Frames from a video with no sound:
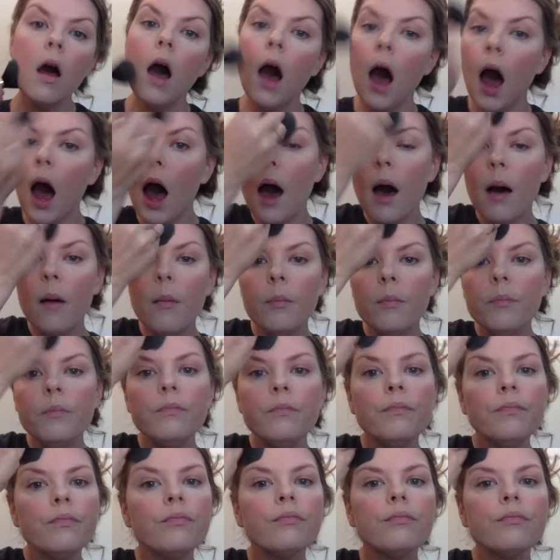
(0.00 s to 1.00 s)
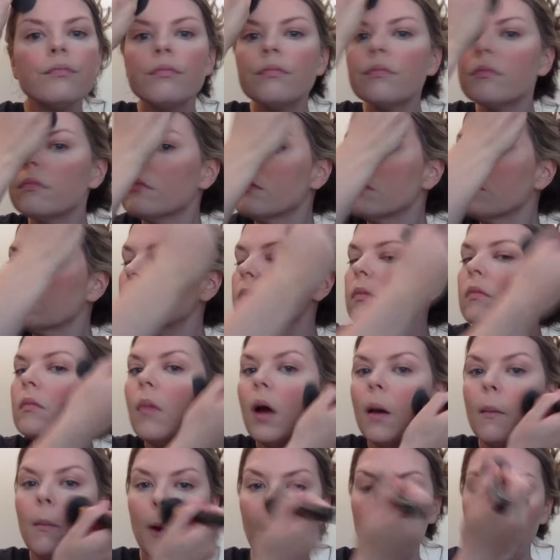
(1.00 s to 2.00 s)

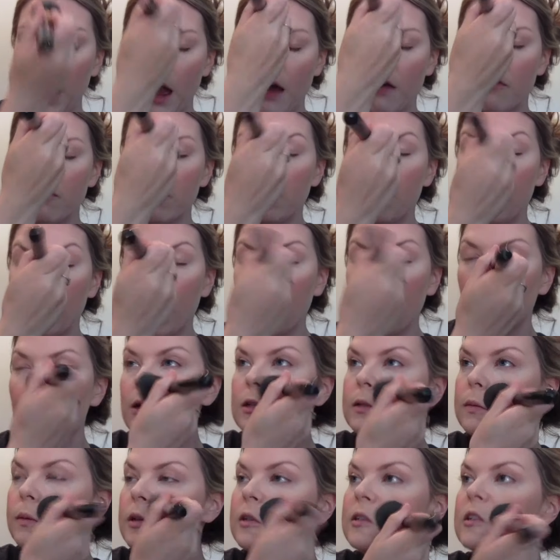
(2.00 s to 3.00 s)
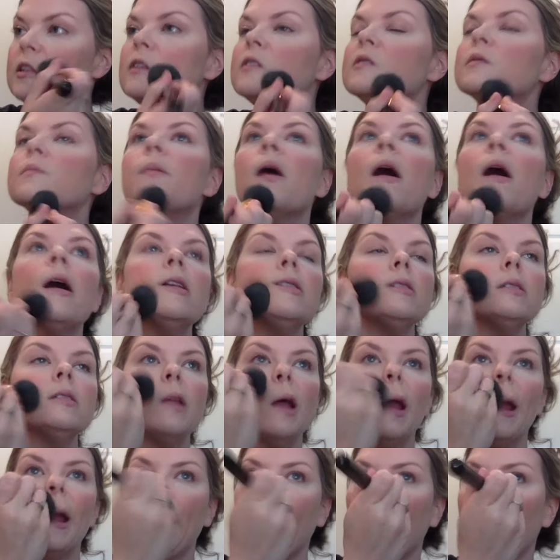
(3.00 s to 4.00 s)
I put it everywhere, especially spots
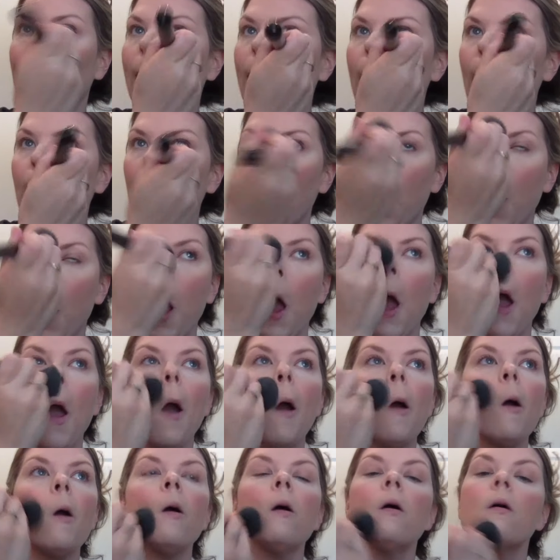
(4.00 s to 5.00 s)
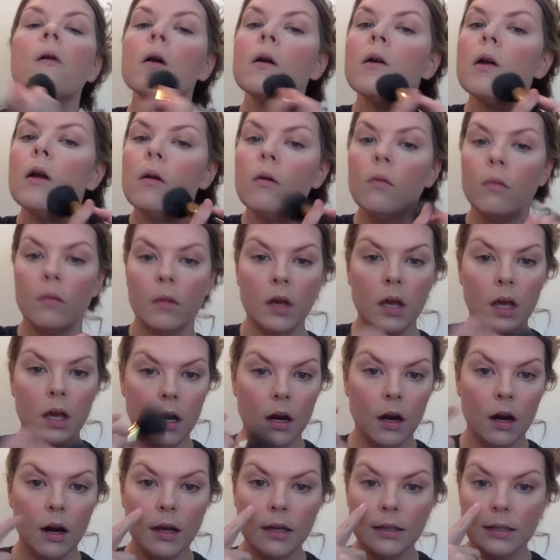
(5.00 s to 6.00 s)
that get,
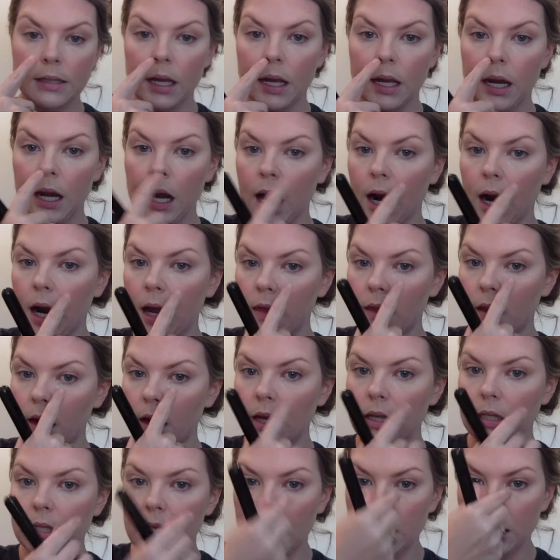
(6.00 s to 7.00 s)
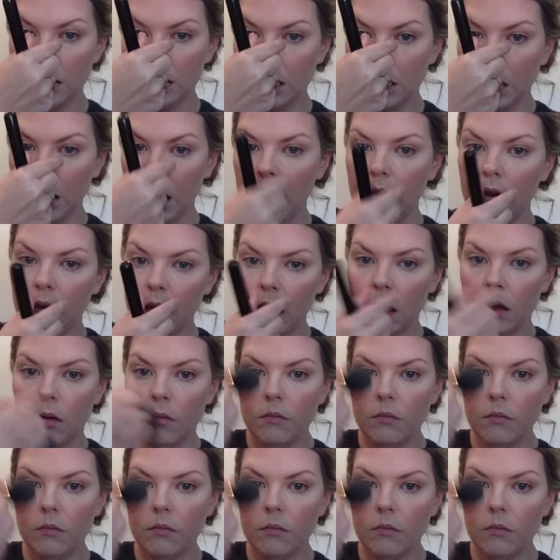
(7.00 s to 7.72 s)
here is like an area that I tend to like